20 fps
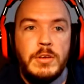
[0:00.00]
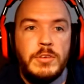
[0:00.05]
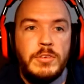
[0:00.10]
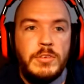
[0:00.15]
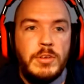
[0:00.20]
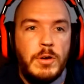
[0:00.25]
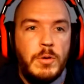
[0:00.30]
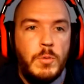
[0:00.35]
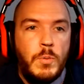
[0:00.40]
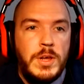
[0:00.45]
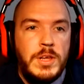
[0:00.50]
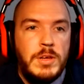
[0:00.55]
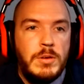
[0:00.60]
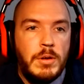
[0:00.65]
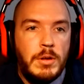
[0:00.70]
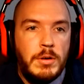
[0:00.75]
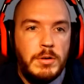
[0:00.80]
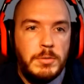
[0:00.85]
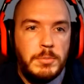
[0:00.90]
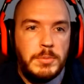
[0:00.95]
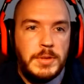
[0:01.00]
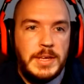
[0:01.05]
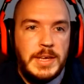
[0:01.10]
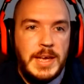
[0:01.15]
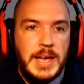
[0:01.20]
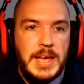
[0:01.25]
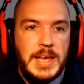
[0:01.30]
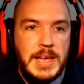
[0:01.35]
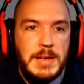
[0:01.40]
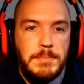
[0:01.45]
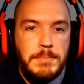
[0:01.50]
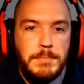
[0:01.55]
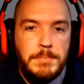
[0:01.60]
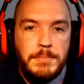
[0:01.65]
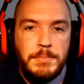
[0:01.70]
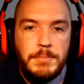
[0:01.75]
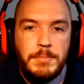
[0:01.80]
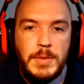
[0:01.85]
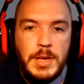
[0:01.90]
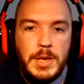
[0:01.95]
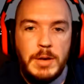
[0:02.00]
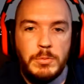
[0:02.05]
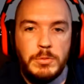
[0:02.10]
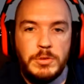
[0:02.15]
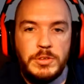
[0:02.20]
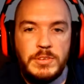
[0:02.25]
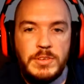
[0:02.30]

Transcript: So when you load up the game, it will